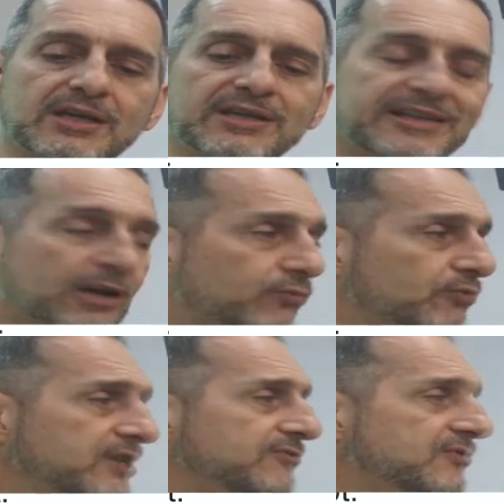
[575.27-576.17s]
Now,
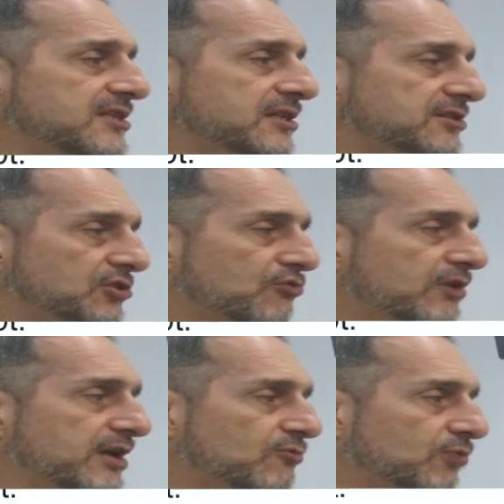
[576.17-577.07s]
revisit is a
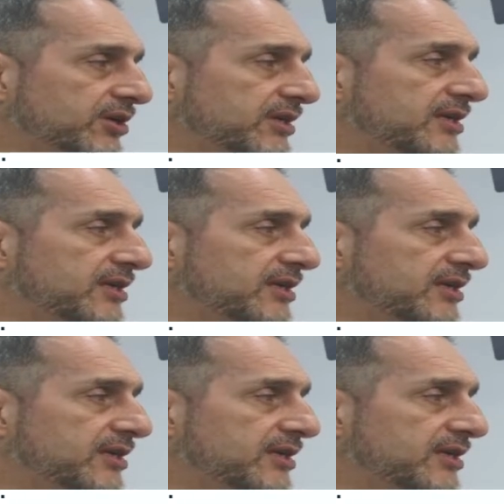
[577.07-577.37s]
great one in